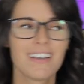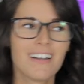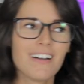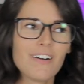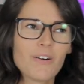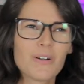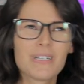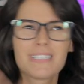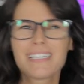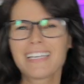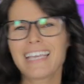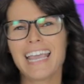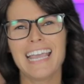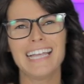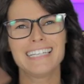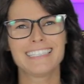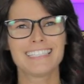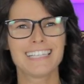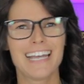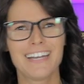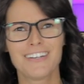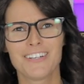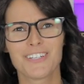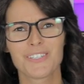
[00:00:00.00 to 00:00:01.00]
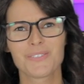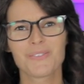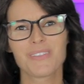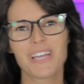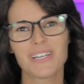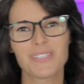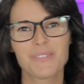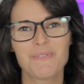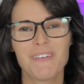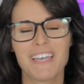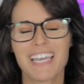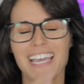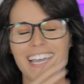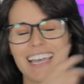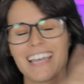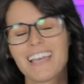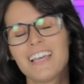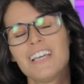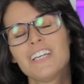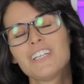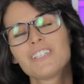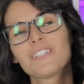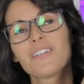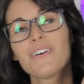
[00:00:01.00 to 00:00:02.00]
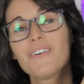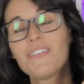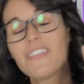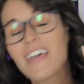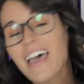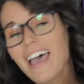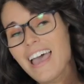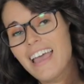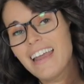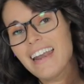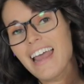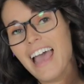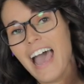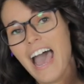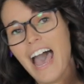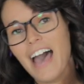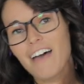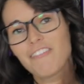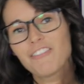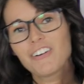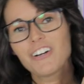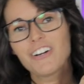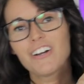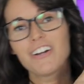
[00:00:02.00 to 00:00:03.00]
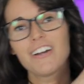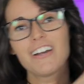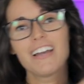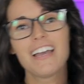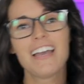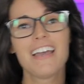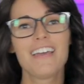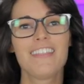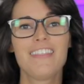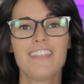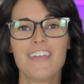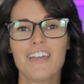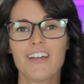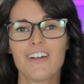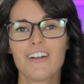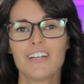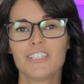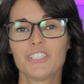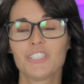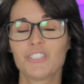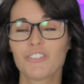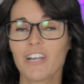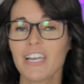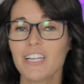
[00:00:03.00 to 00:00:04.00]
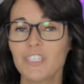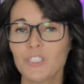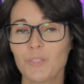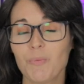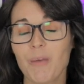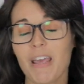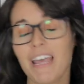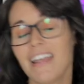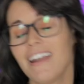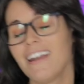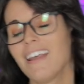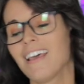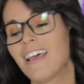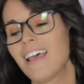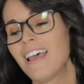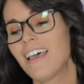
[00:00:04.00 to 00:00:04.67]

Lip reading: Or it's like 8 to 10 years without speaking. So then after their estrangement,